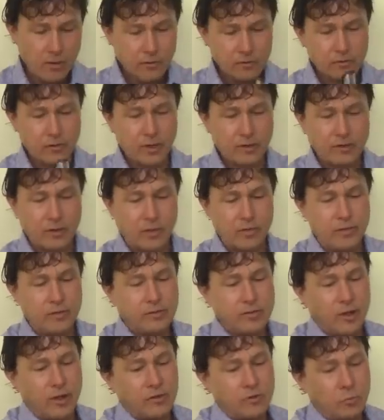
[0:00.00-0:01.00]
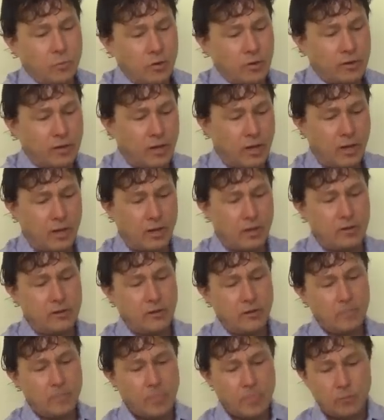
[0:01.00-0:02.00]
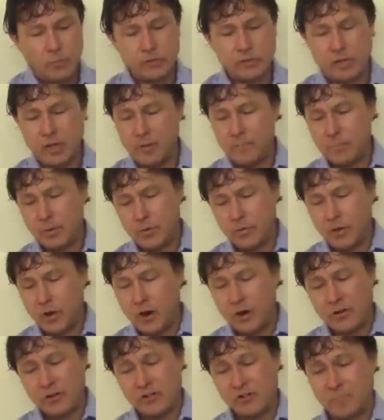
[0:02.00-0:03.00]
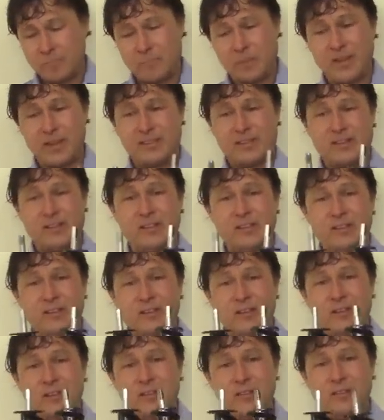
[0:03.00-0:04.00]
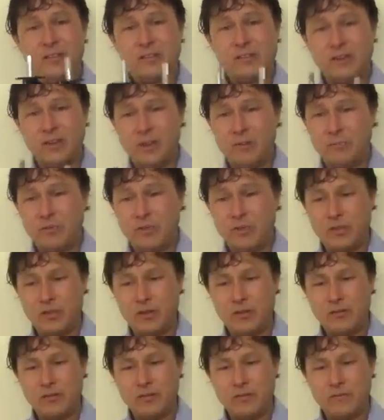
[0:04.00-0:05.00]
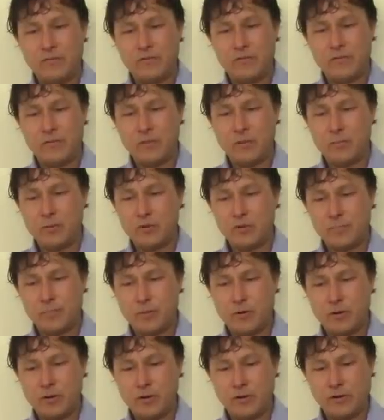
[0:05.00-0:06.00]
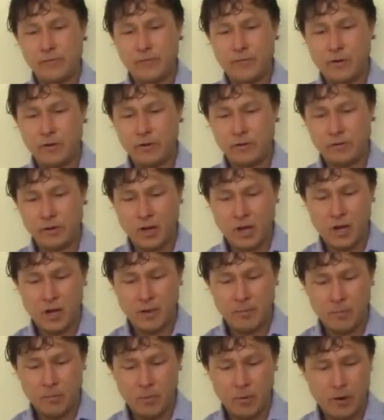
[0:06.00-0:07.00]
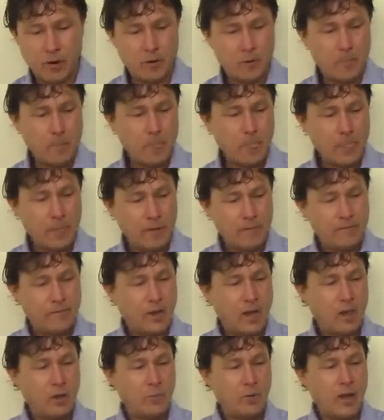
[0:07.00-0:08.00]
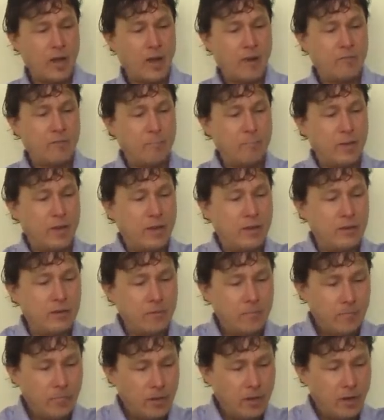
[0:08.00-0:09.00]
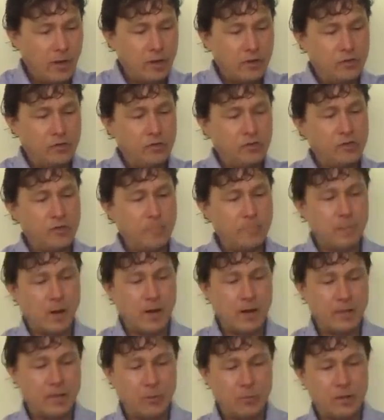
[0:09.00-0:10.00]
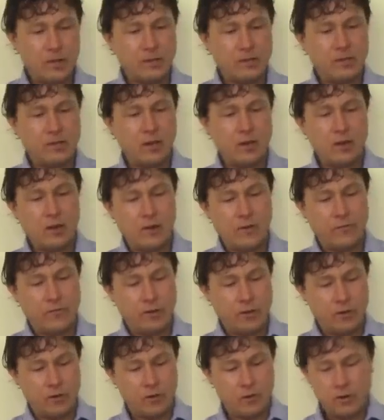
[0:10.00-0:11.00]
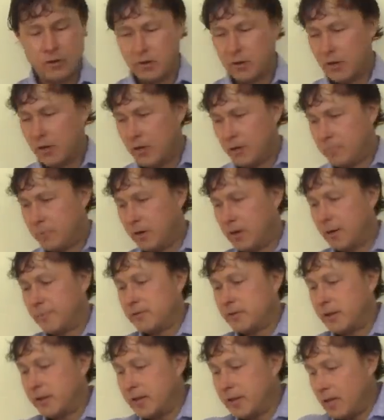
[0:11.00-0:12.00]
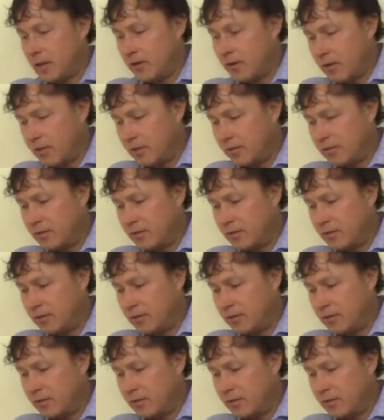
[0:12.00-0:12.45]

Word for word: So that's how these guys work, and once again, both augers are basically the same thing for the most part as far as I am aware. Finally, we have the main uh, juicing body that we could take off here, put upside down. Now the